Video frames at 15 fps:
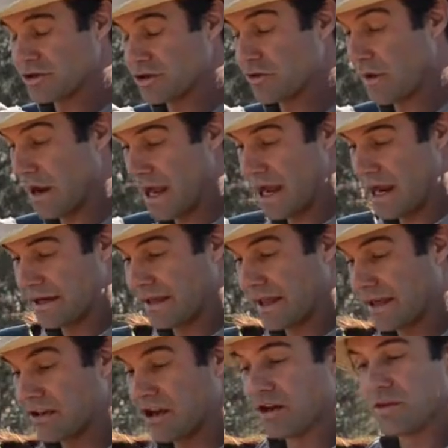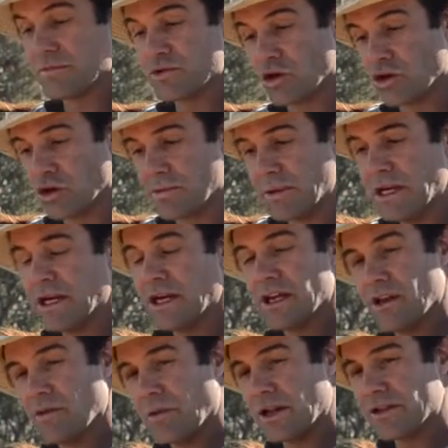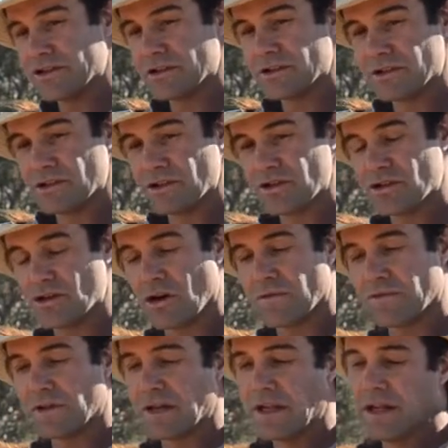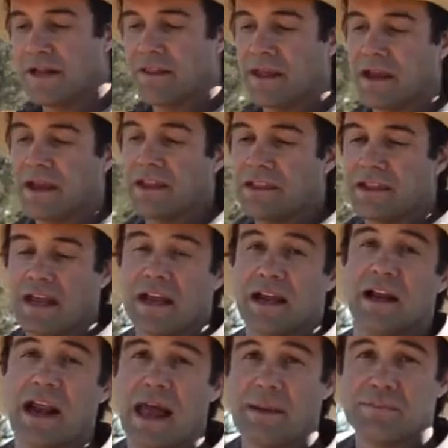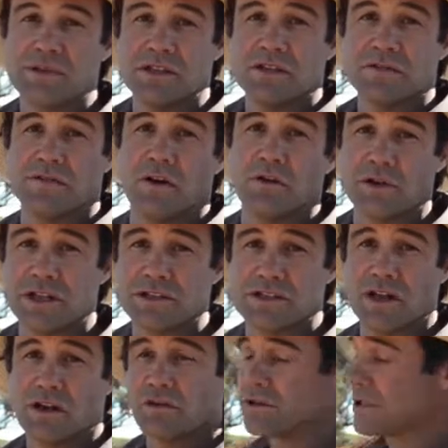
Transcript: too hard and they don't absorb, and the ones that are too soft, they collapse and the felt doesn't hold